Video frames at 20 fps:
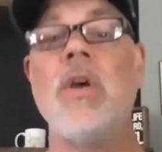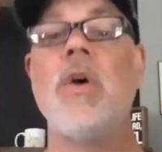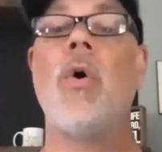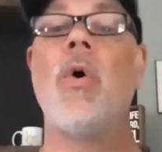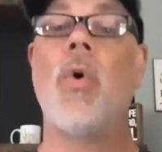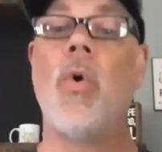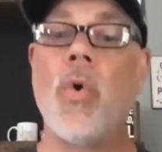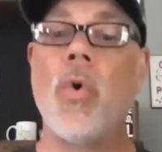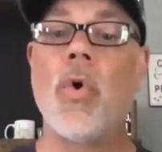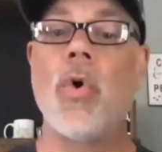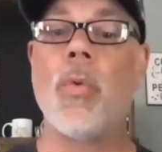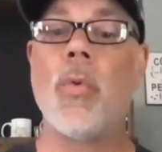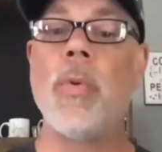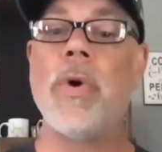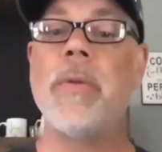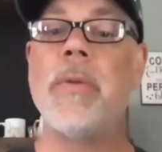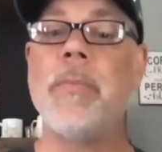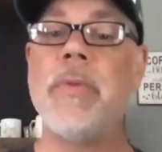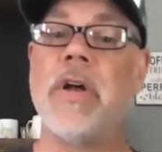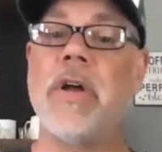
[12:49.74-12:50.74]
Or we
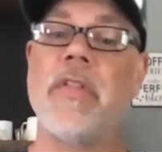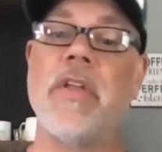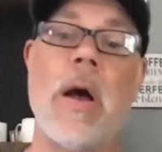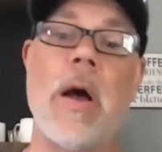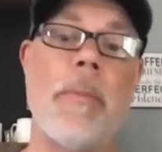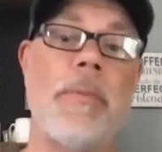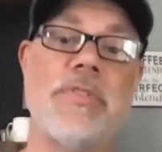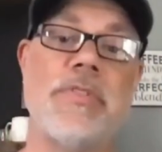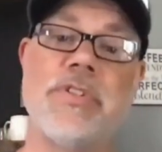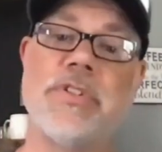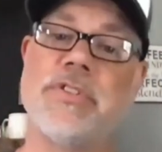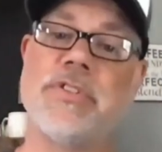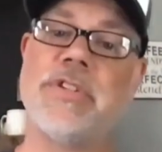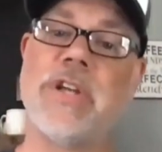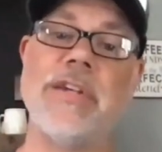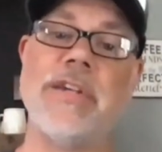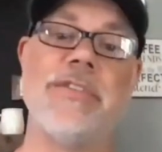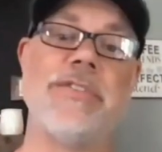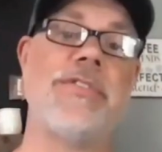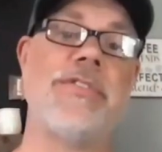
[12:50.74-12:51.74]
can be on the opposite
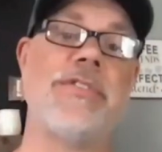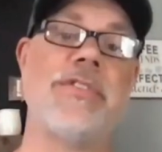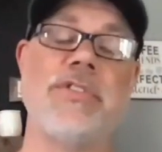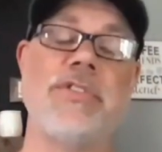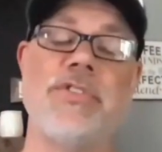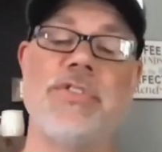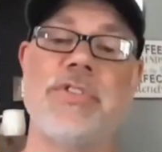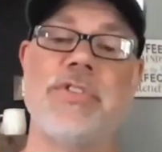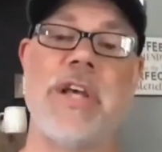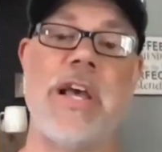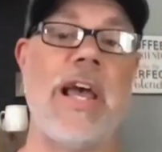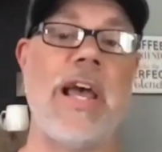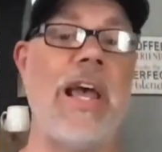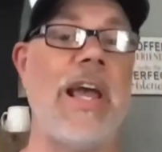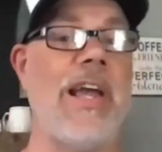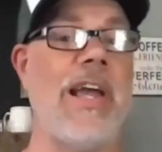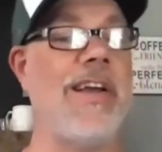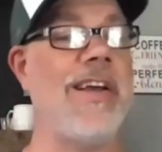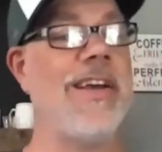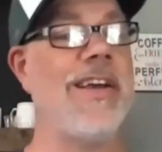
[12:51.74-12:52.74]
side, say,
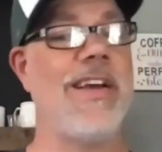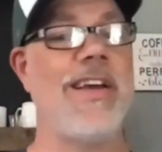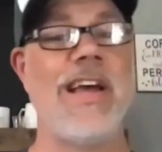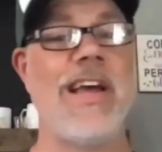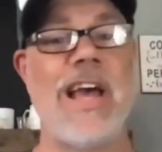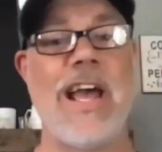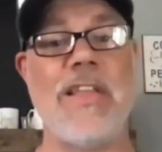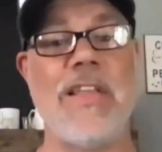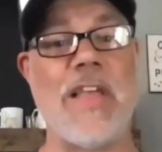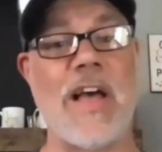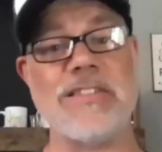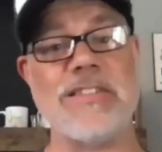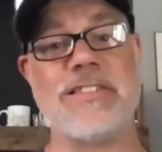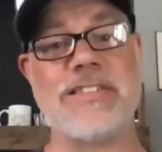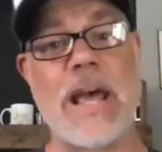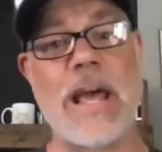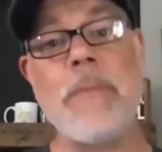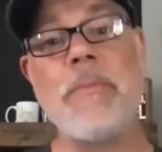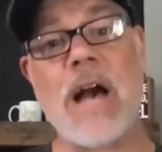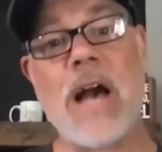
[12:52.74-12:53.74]
hey, hey, that
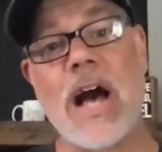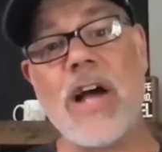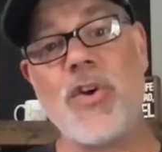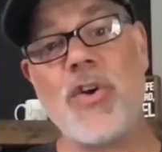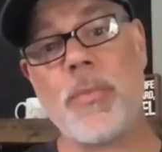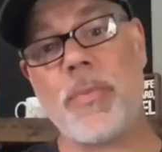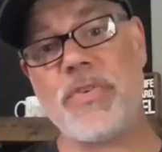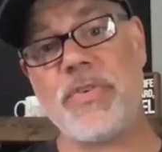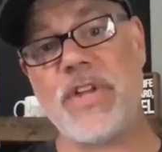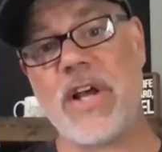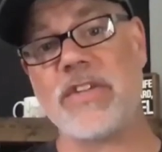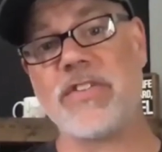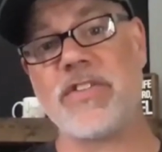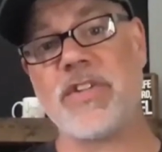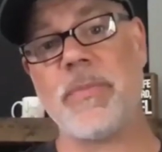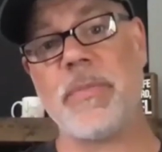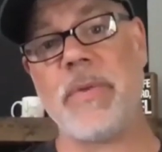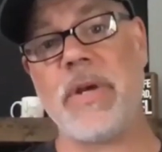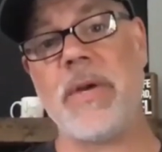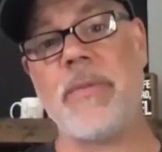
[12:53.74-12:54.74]
same God who protected
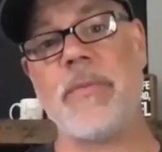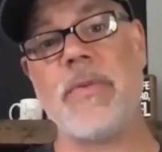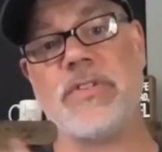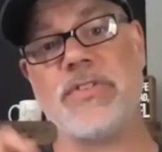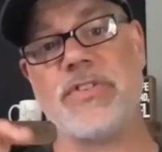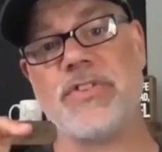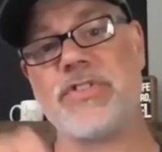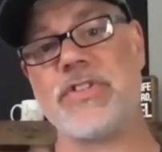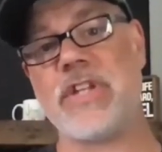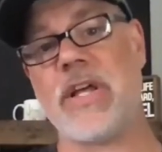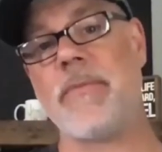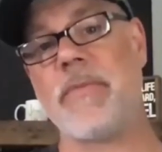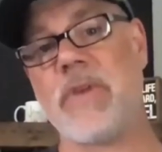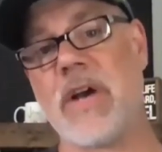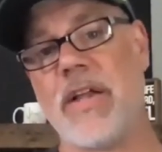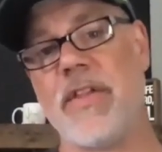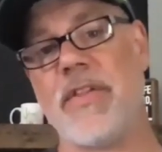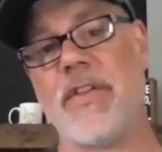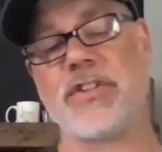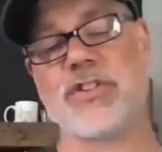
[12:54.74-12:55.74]
me is the same
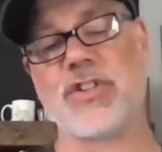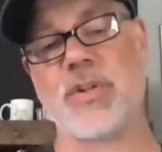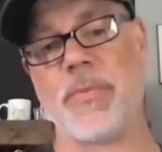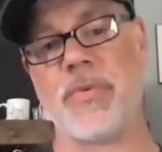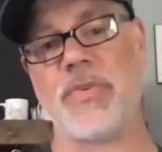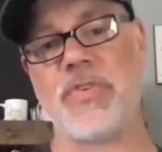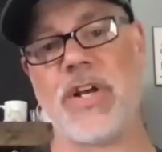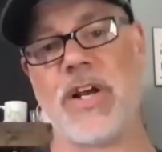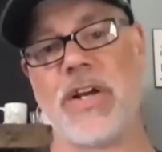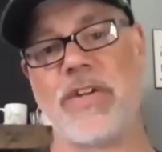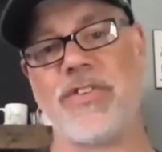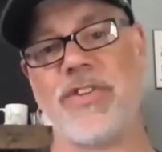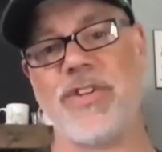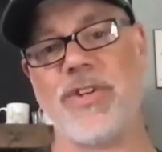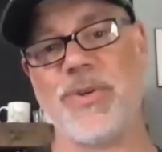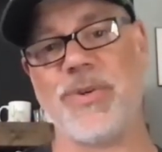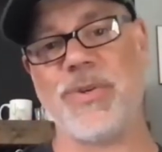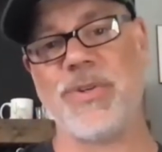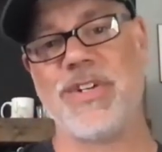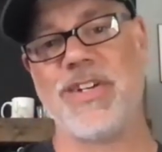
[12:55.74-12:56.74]
God that's going to protect
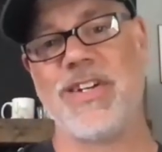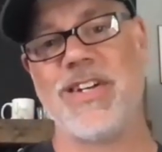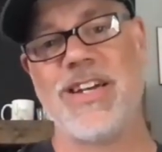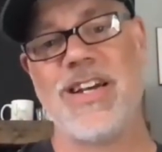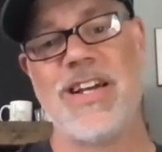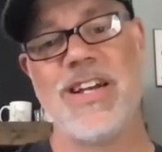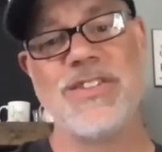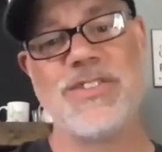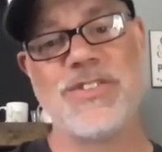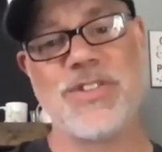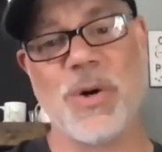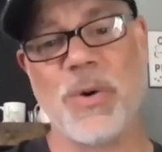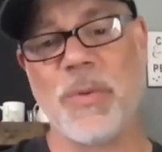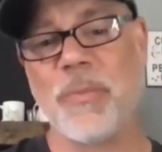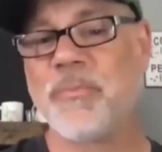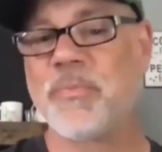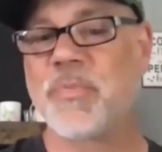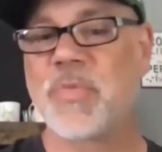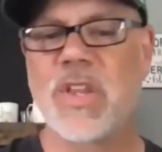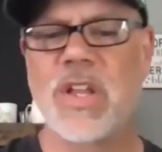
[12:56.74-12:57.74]
you.
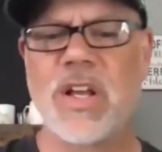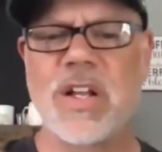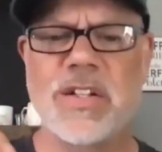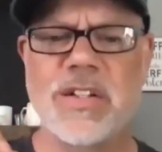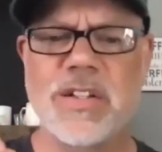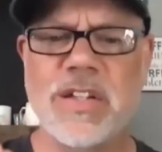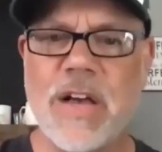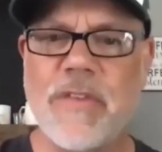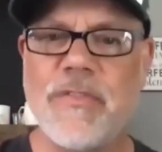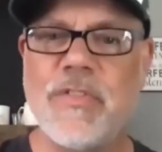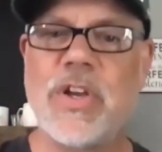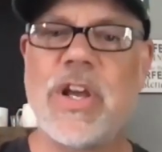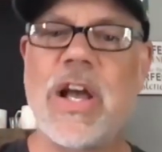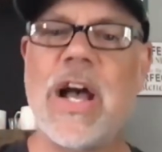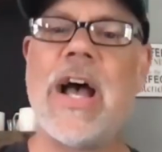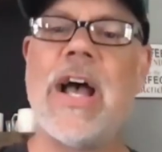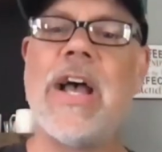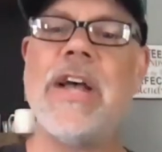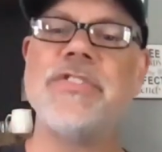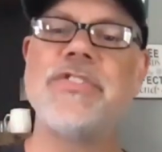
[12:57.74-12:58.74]
So, love you
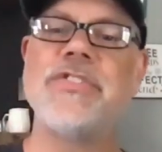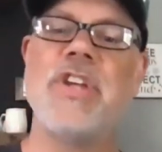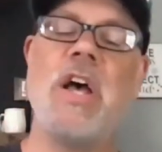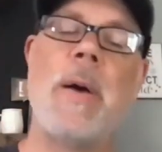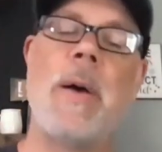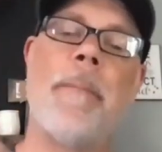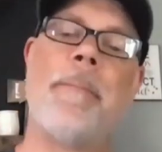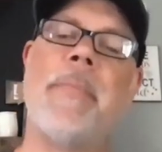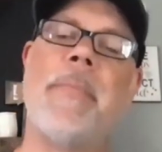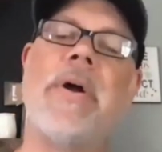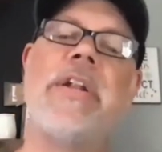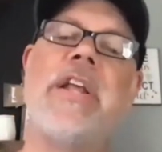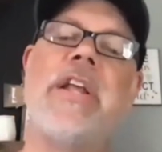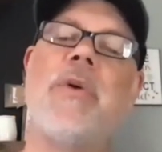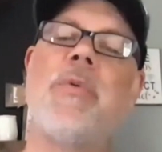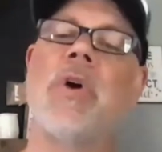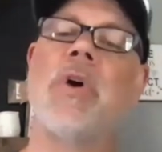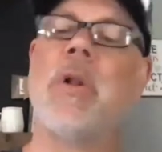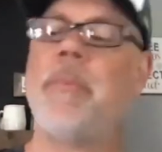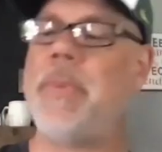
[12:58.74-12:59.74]
guys. Monday,
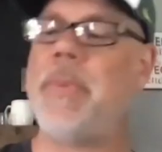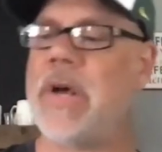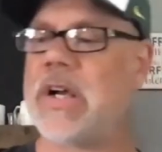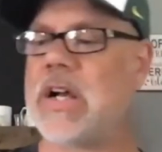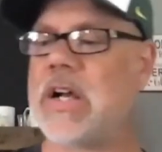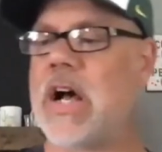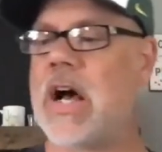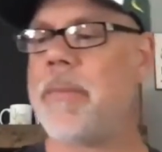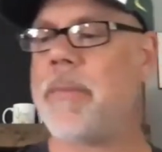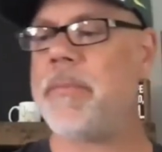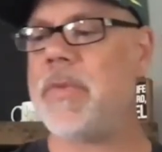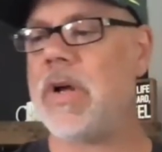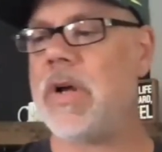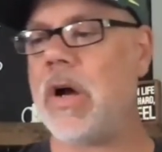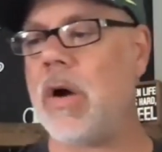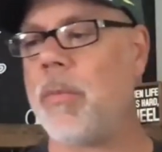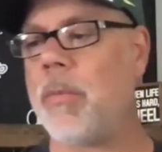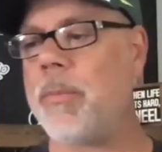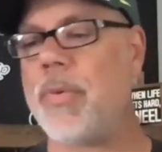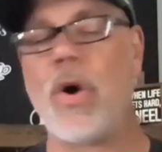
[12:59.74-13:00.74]
we're going to pick up.
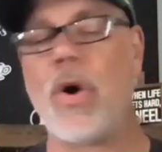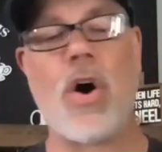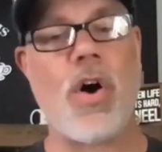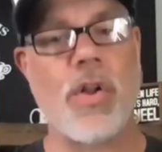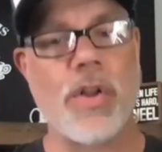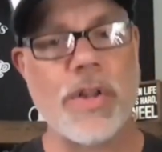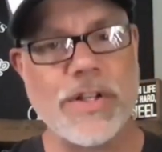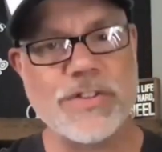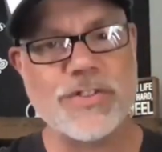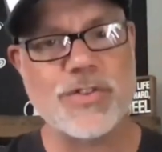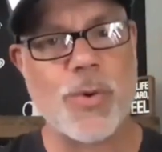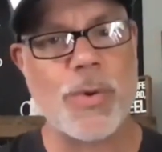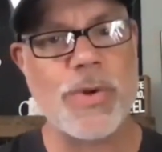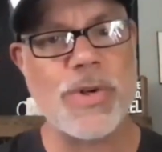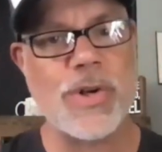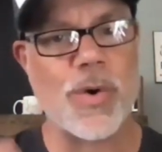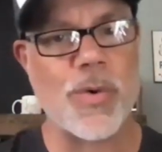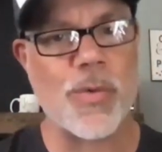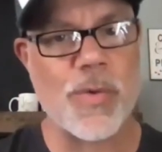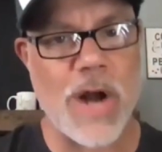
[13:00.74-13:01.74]
Uh, Paul is going to
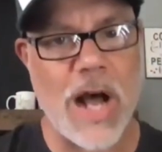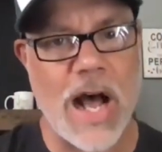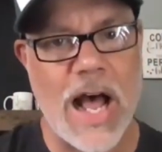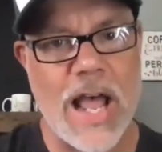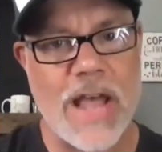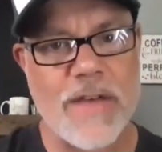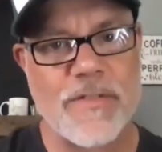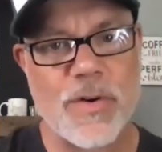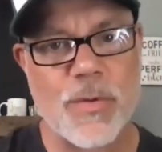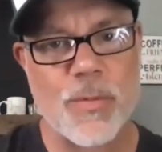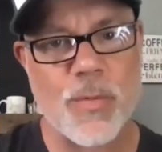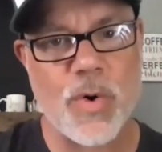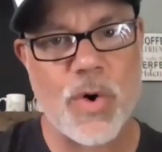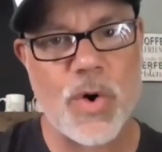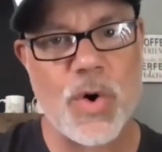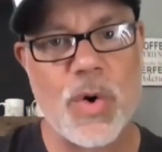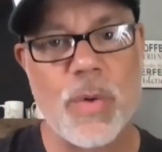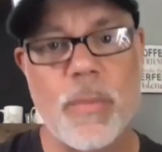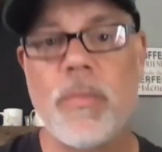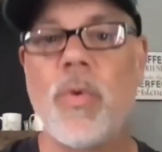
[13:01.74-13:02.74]
arrive in
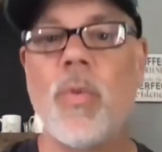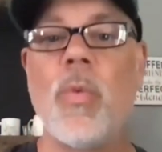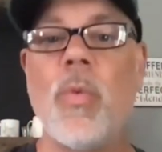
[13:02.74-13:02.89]
Rome.